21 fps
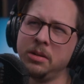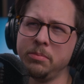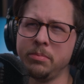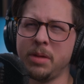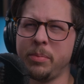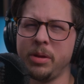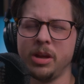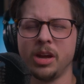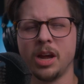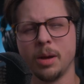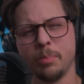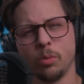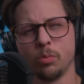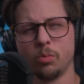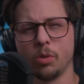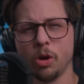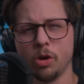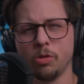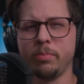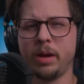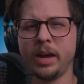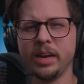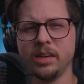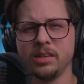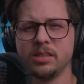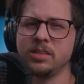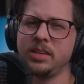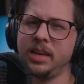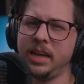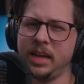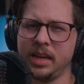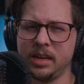maybe a couple Røde
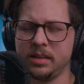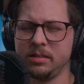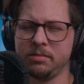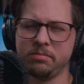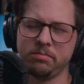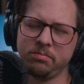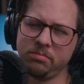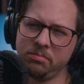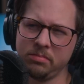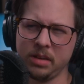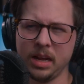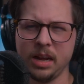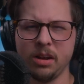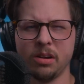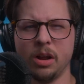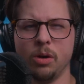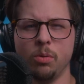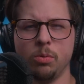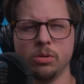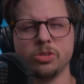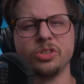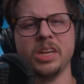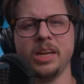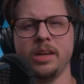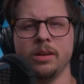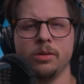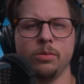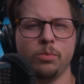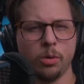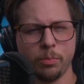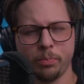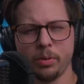mics, and I don't know, we'll see.
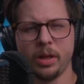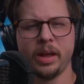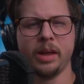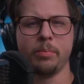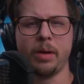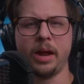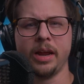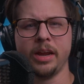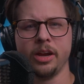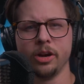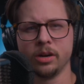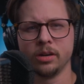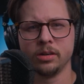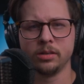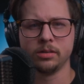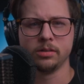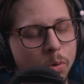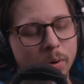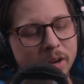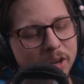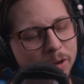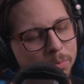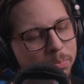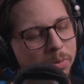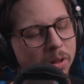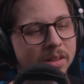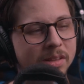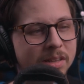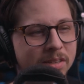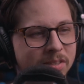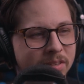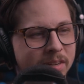We'll play it by ear. But when you
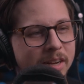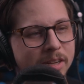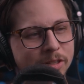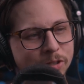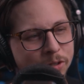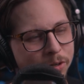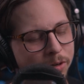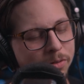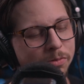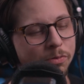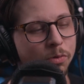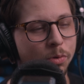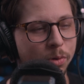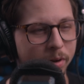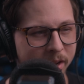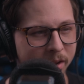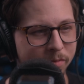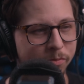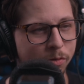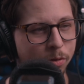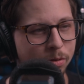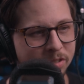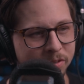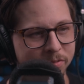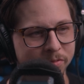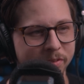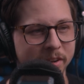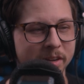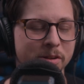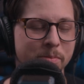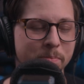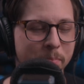plug this in and turn 48 volts of
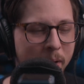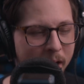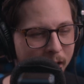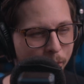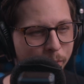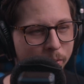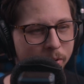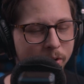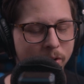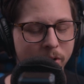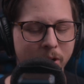phantom power